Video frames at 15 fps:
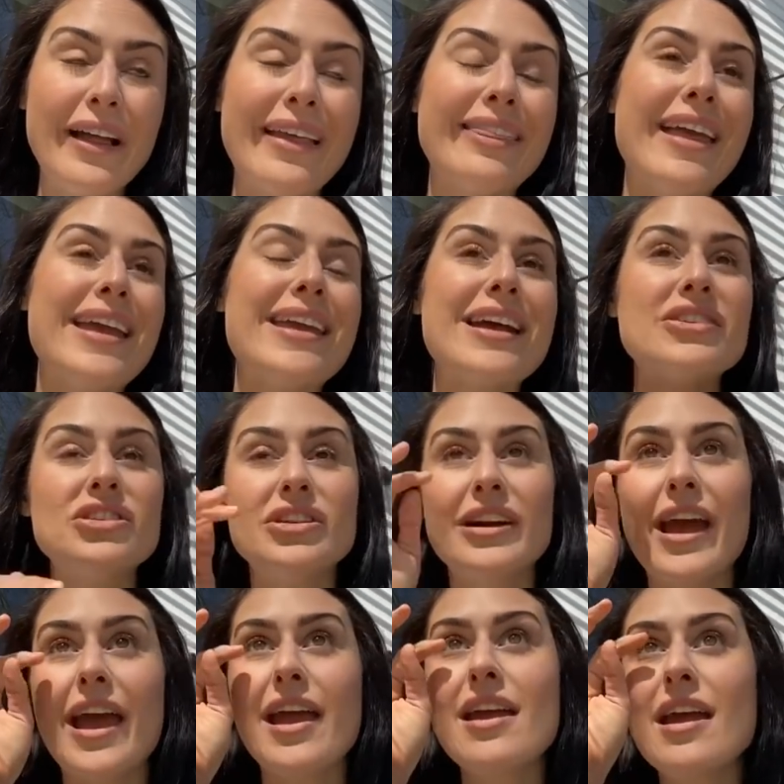And like
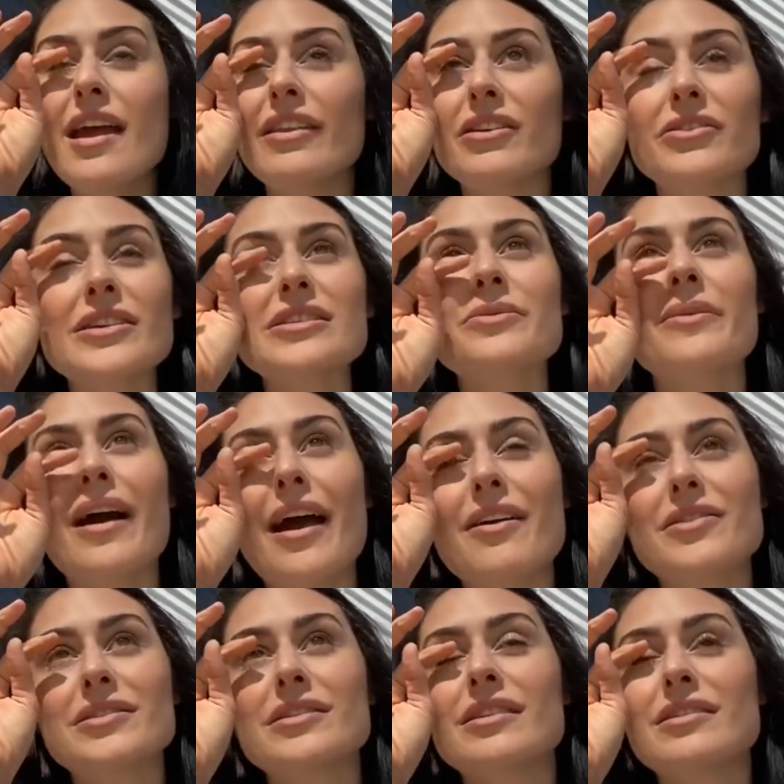yesterday, the reason
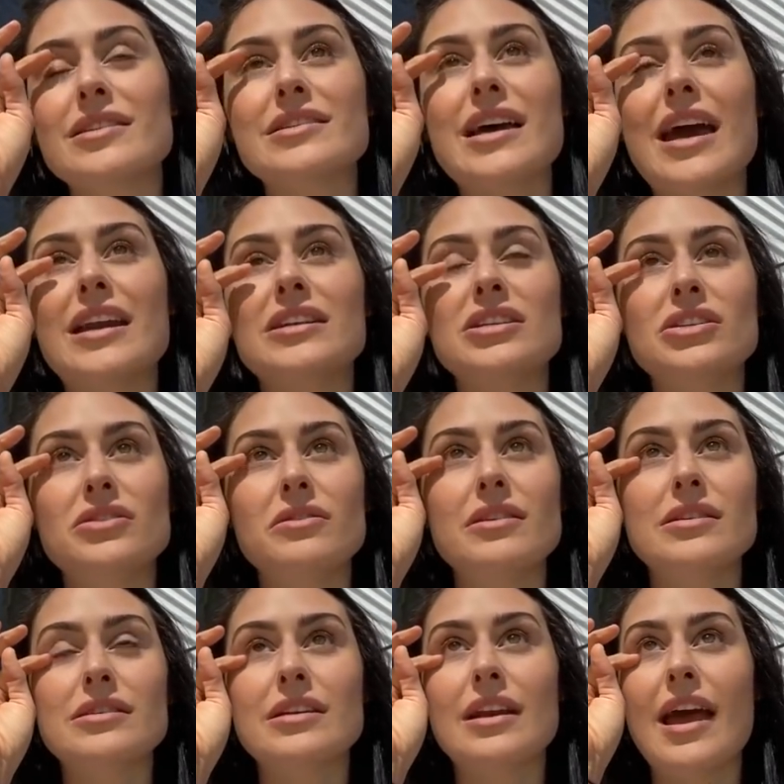why I decided to do
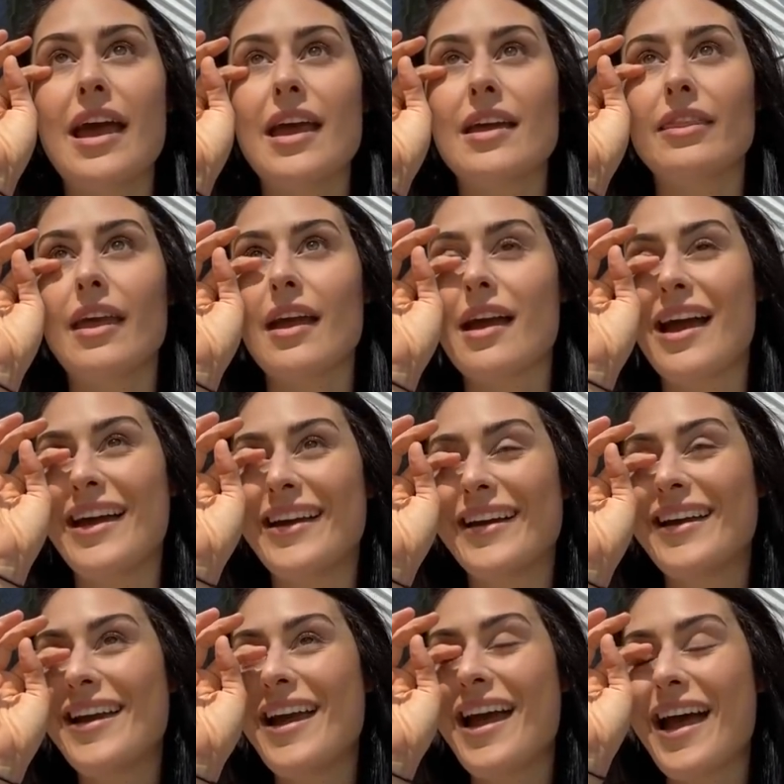this today, and like,
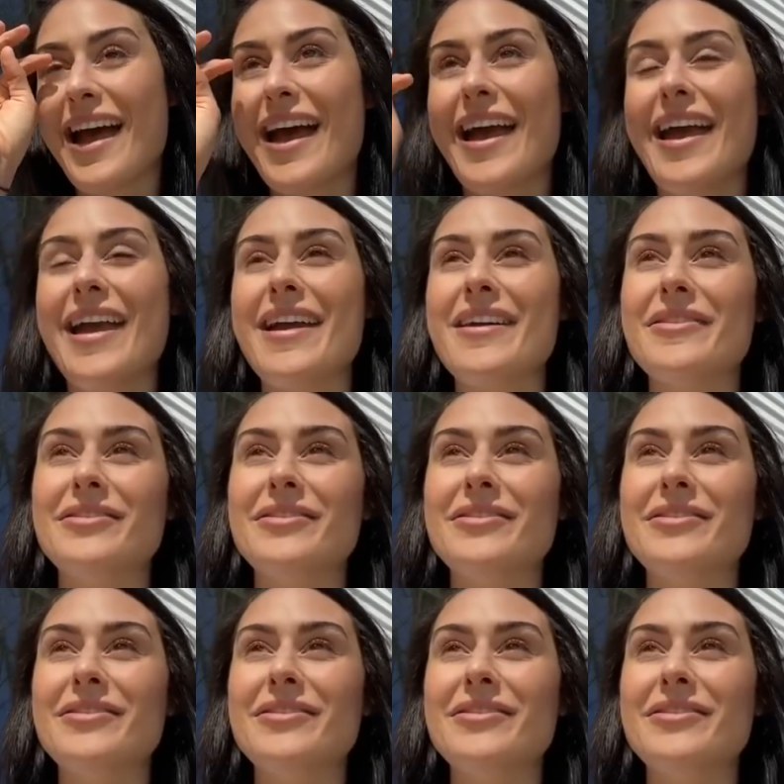I